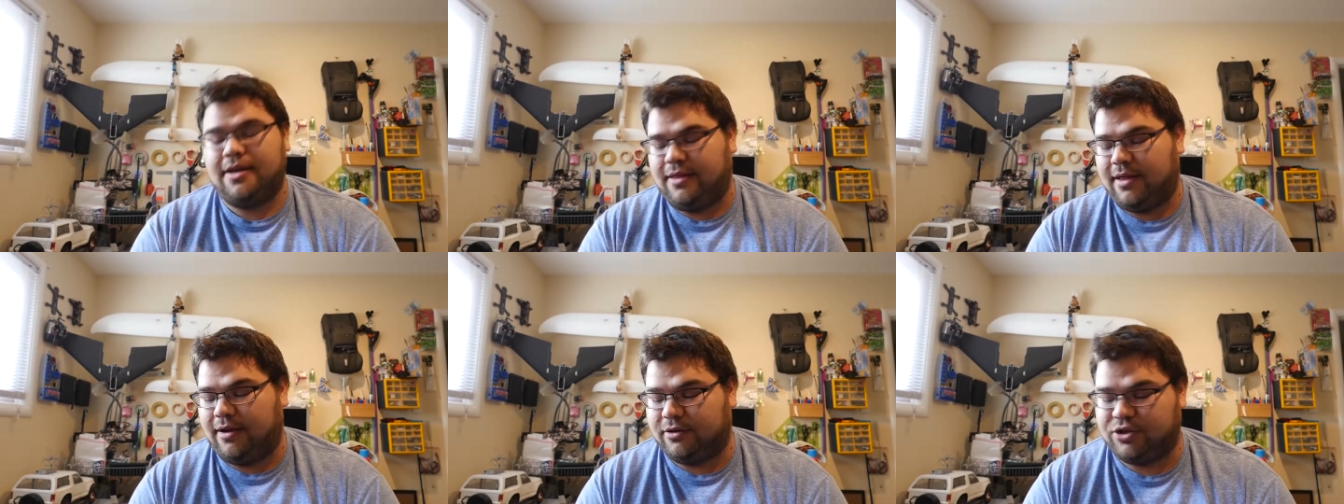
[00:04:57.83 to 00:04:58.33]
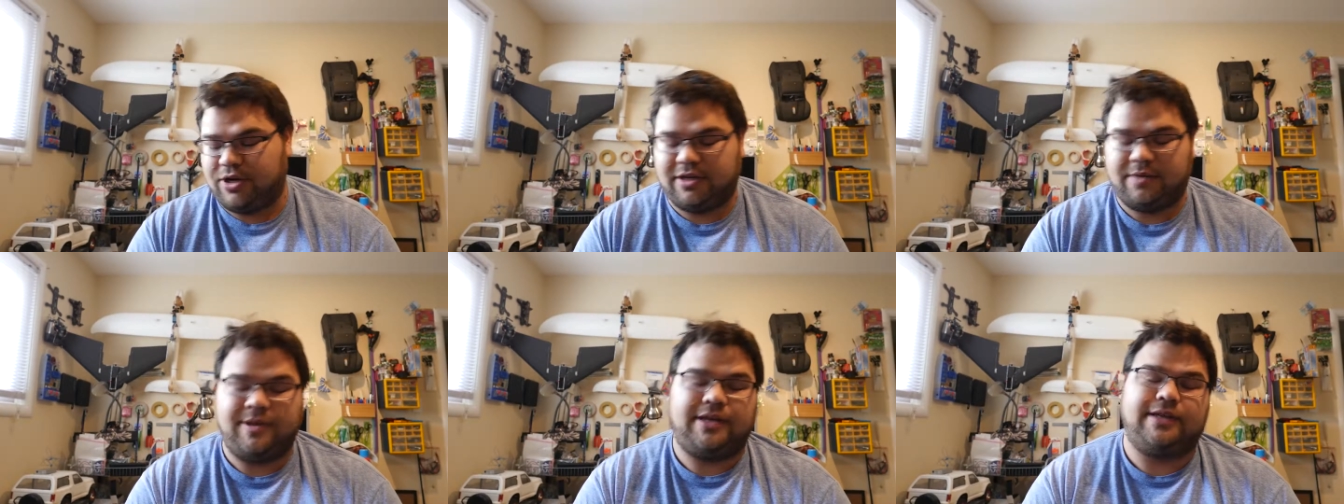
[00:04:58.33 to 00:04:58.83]
They are trying
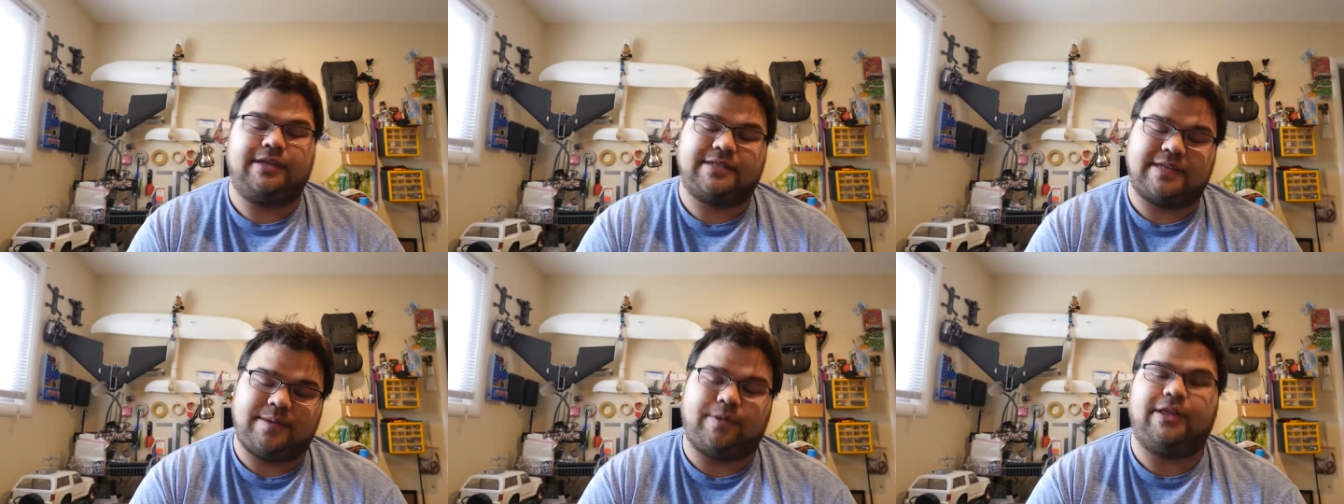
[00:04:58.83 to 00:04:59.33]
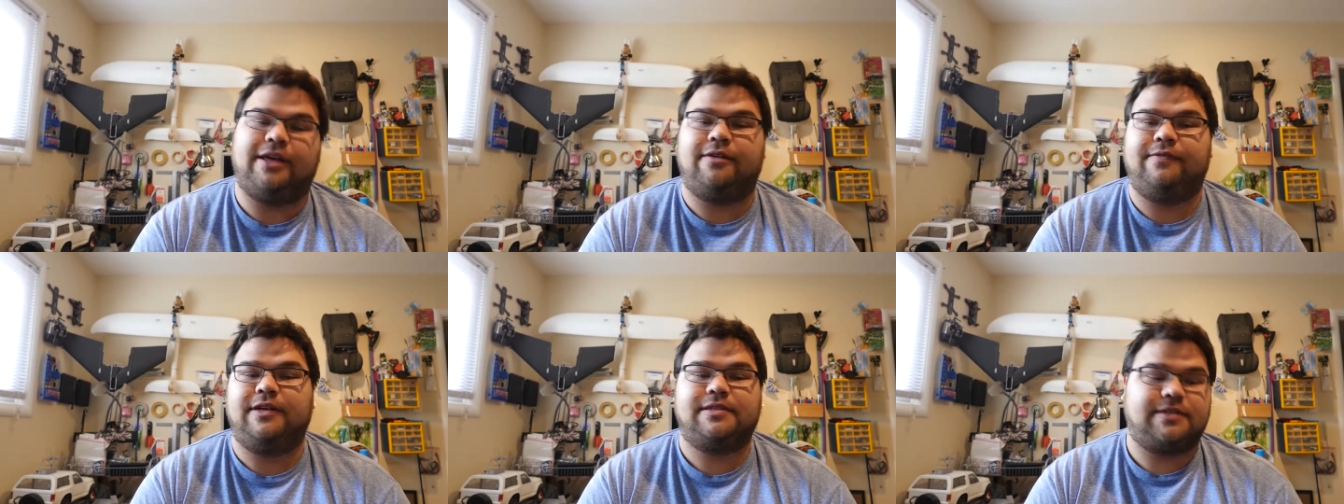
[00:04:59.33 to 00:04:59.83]
to make an example out
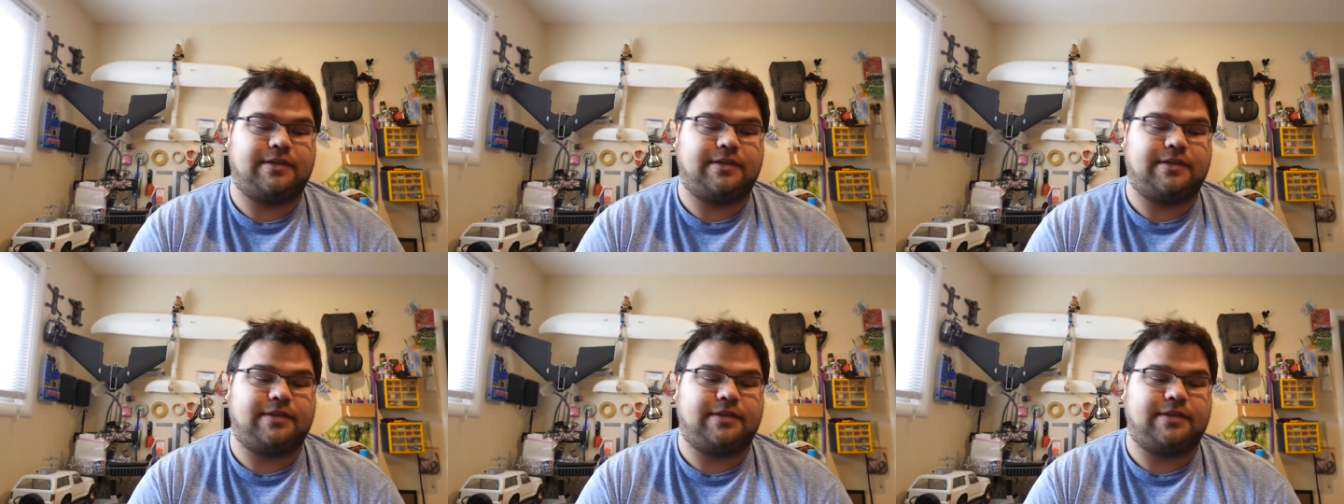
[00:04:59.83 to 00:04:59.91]
of us.